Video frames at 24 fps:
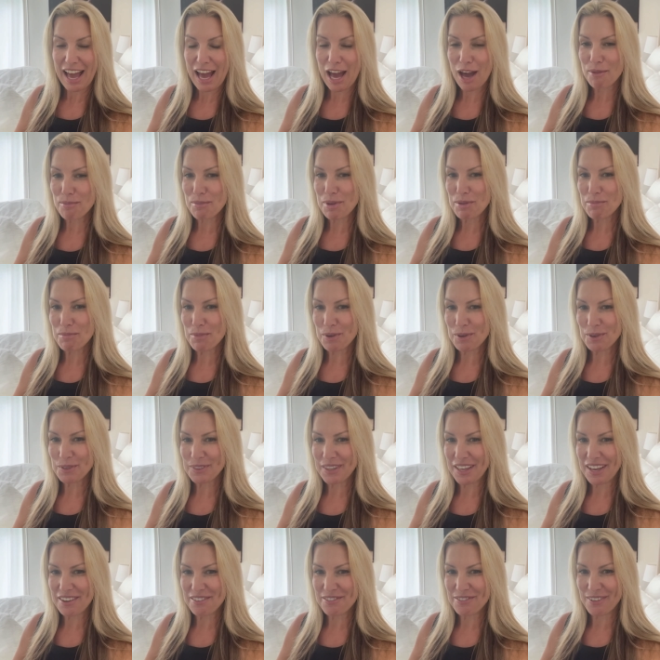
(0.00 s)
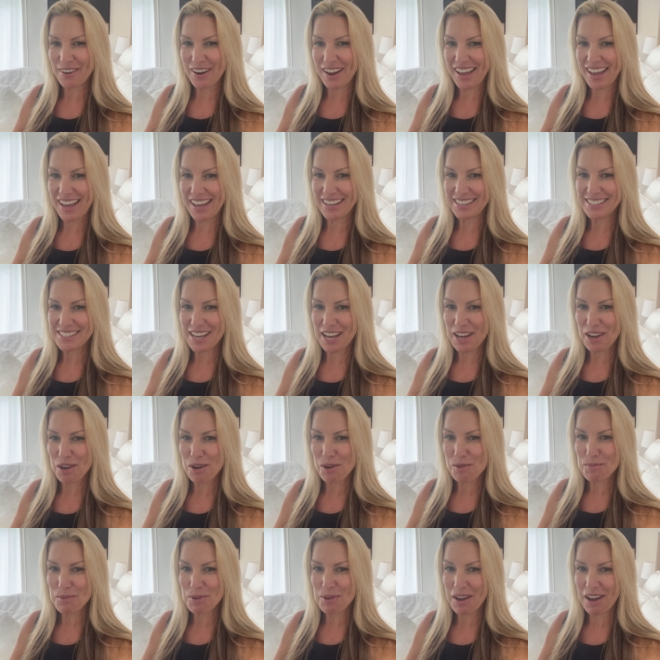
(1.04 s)
Happy birthday, friend. I
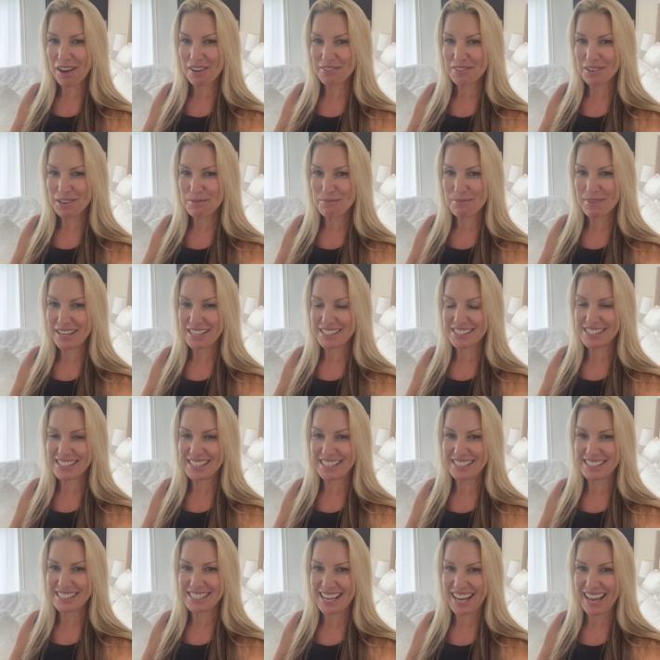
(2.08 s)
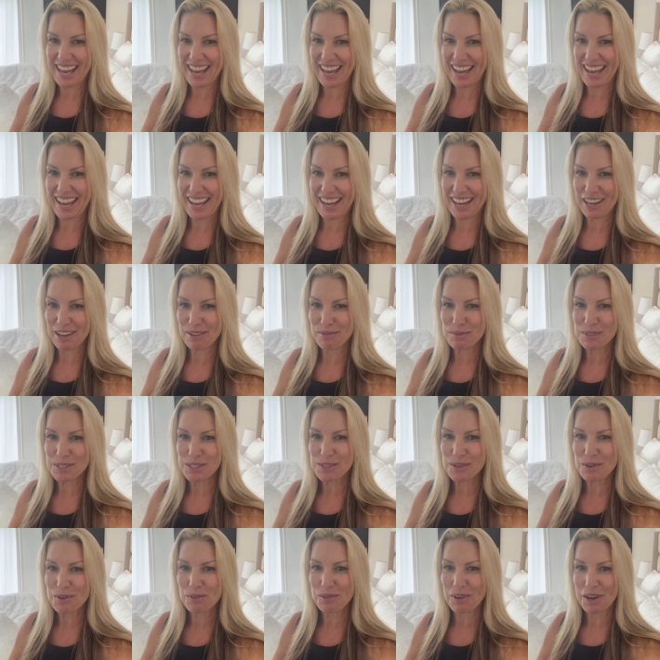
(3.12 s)
hope you have an amazing day. I'm
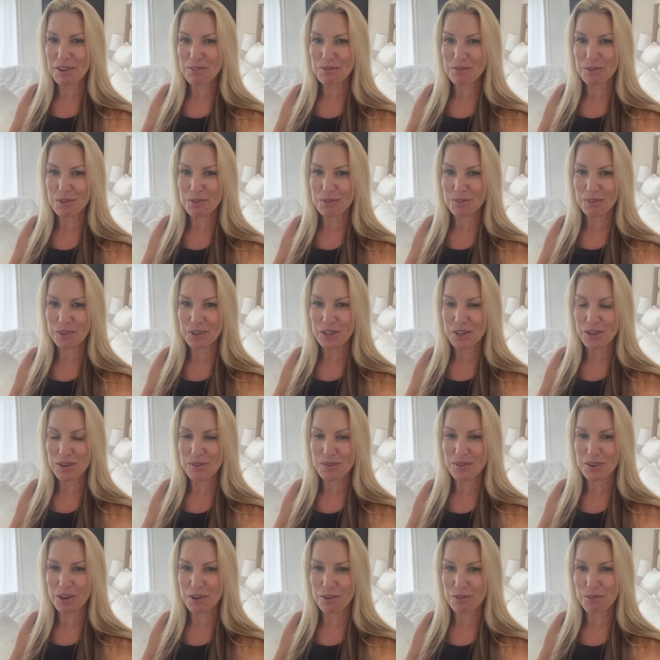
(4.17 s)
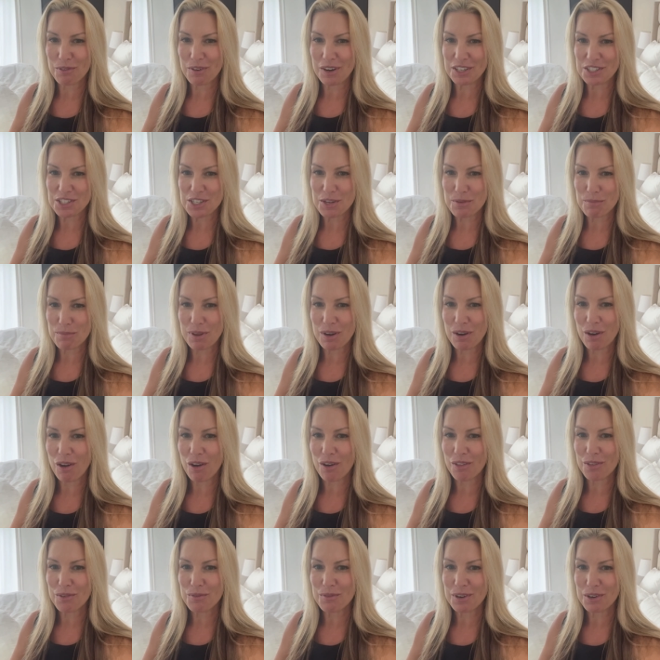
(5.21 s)
so grateful for you and our friendship and
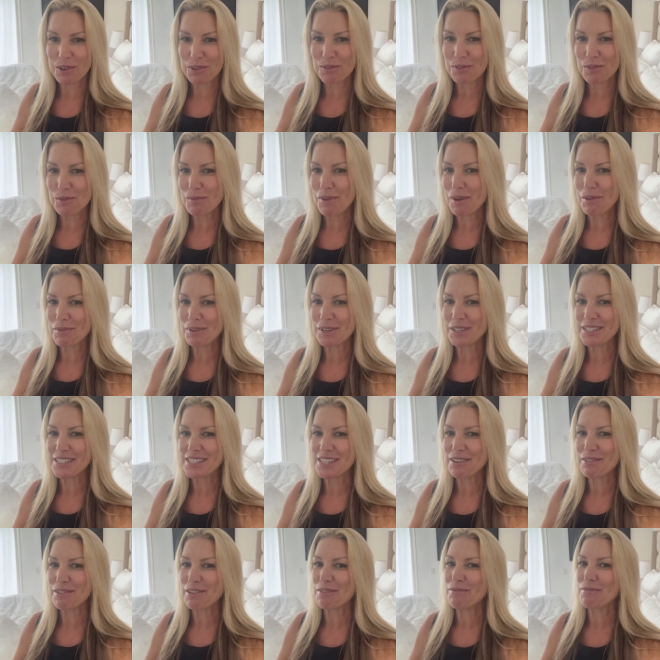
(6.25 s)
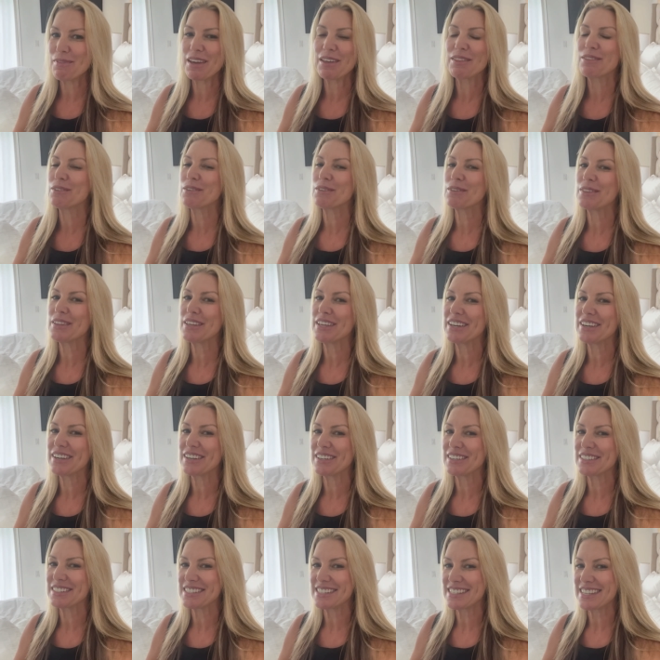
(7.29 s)
all the wonderful memories that we've made through the
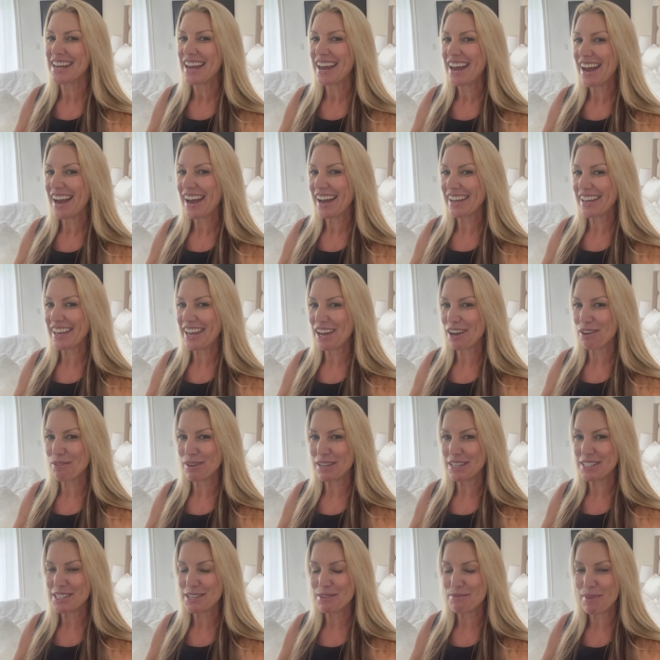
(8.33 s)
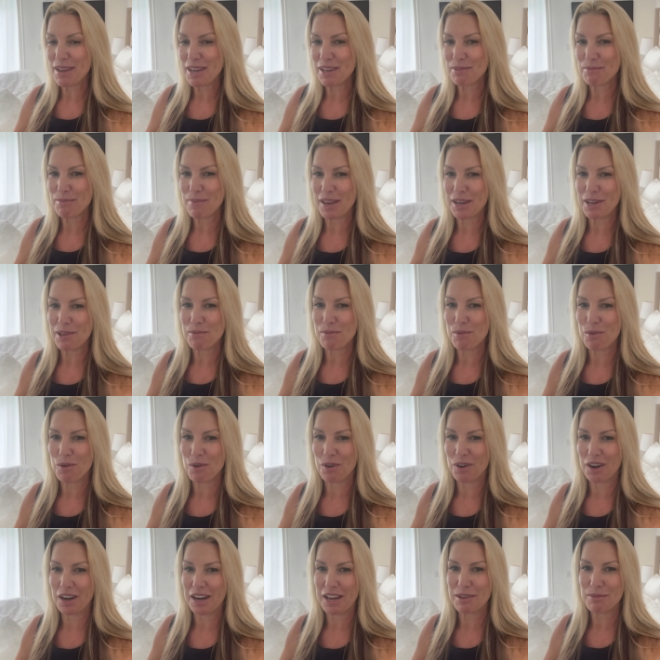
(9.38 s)
years. I can't wait to make many
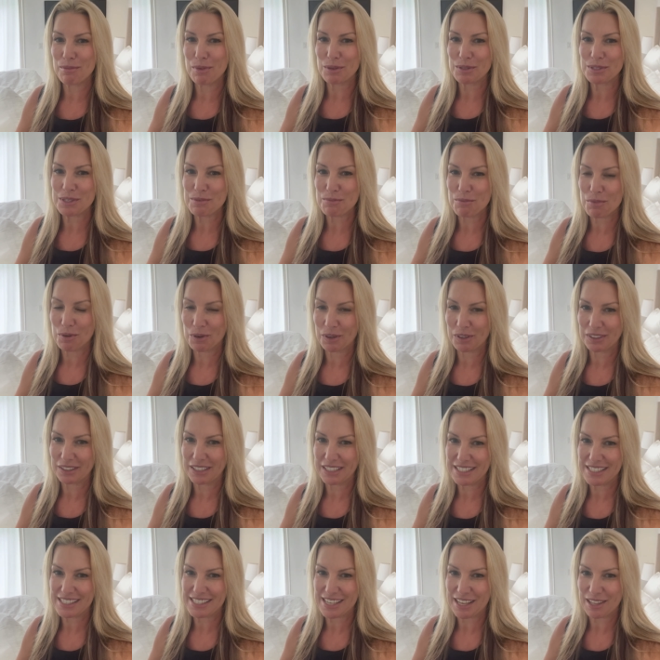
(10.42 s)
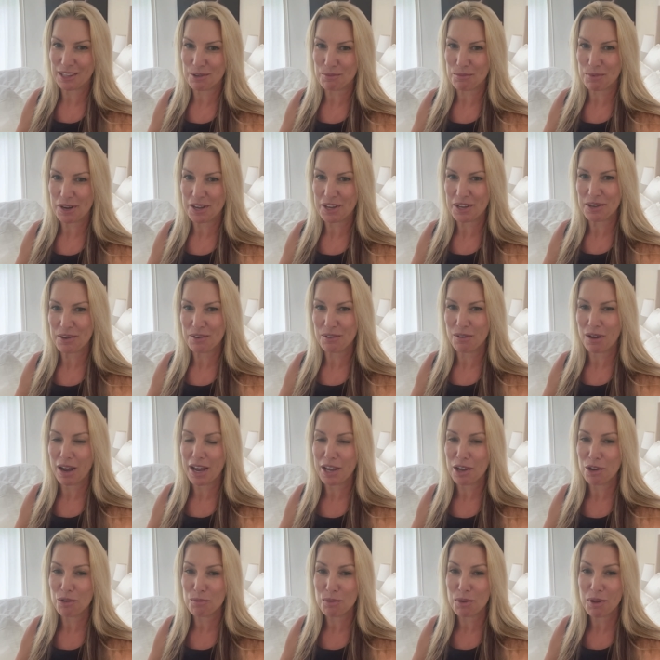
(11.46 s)
more and most importantly, celebrate you. I
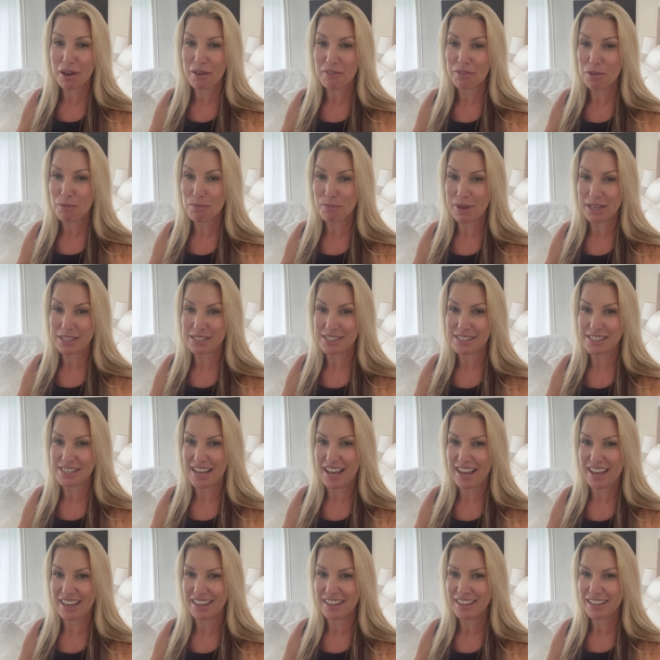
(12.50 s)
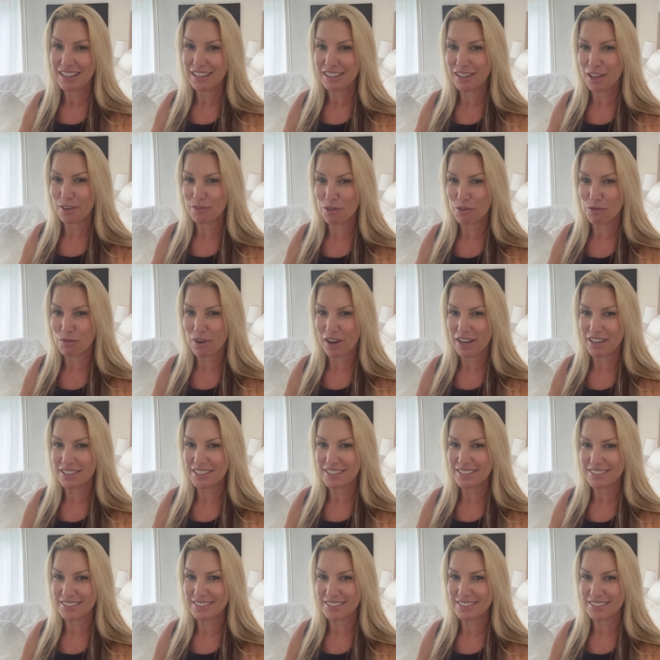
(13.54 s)
hope you have the best day. Love you, friend.